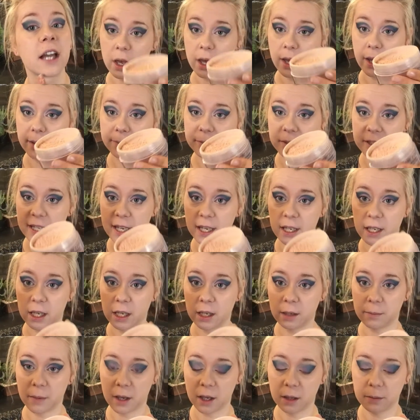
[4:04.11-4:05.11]
I'm
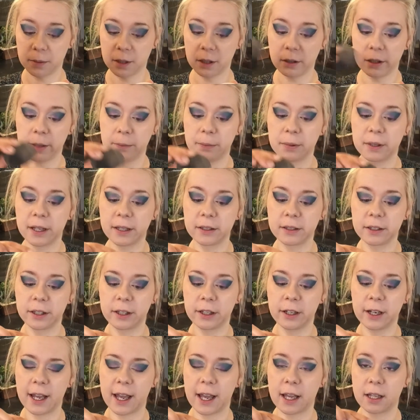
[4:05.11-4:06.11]
taking my beauty
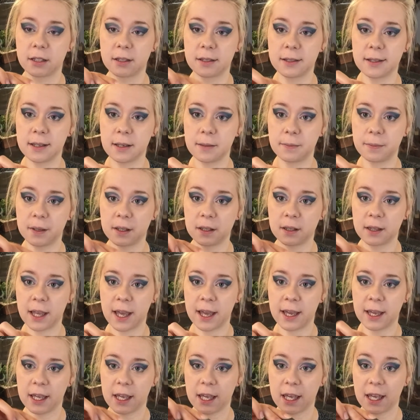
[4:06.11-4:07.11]
blender and dipping
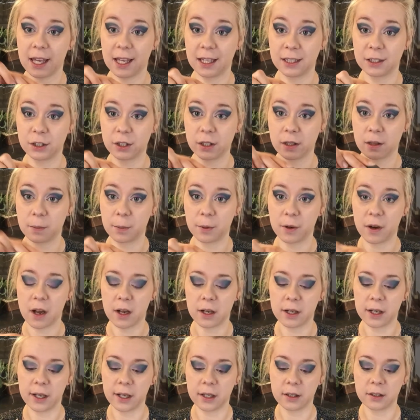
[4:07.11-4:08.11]
that into the
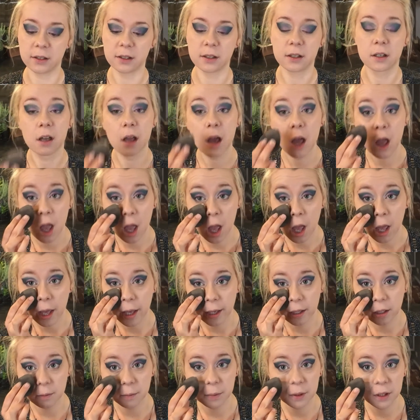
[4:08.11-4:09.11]
product
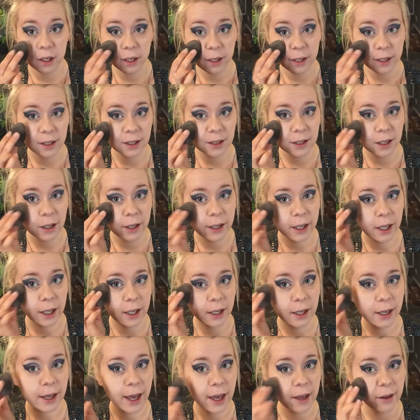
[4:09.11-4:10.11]
and applying
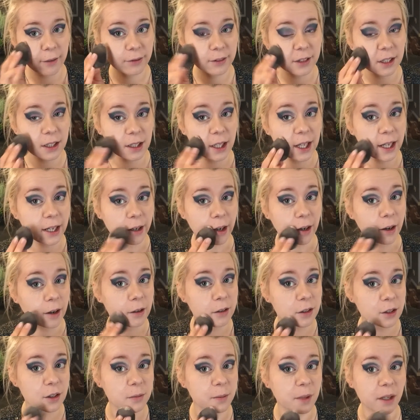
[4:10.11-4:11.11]
a hefty layer
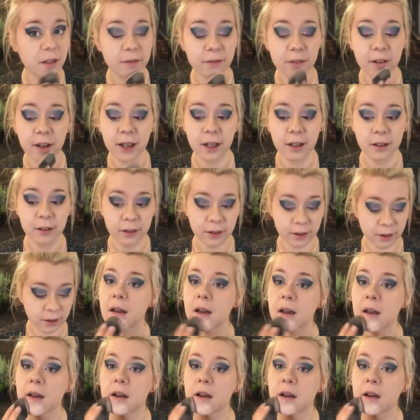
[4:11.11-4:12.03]
to my face.